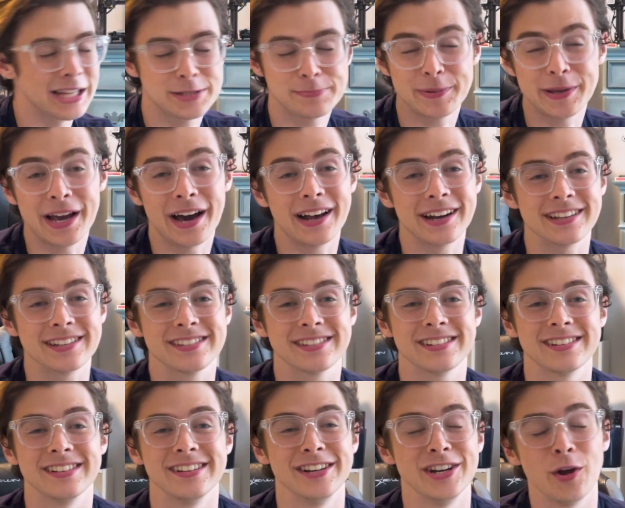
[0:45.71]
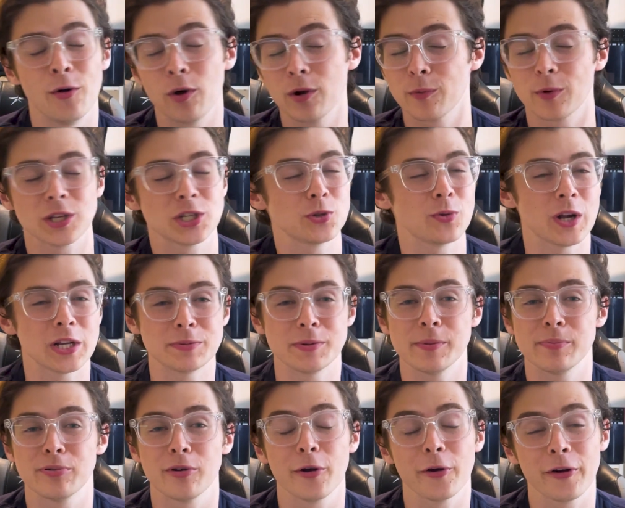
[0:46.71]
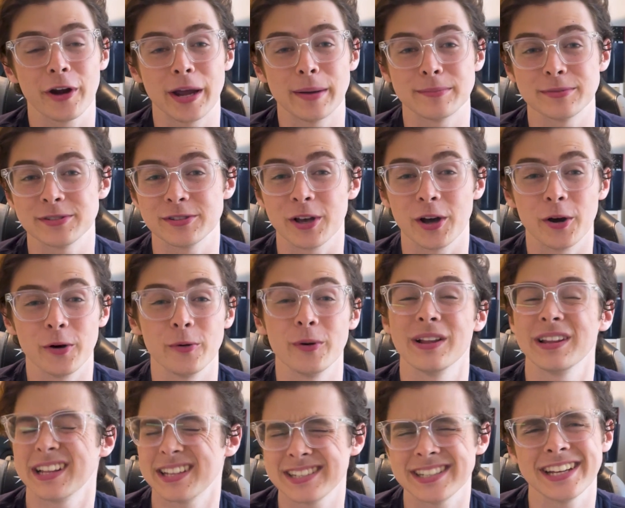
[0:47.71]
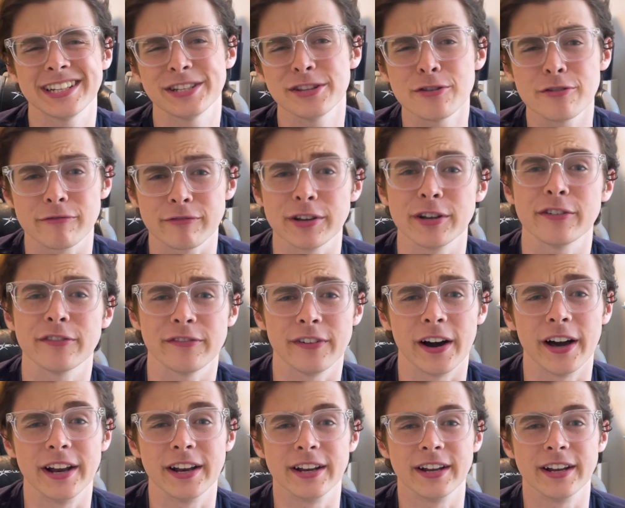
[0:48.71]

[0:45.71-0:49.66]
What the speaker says: But let's be honest, no one wants to watch me program, so let's get to the real fun.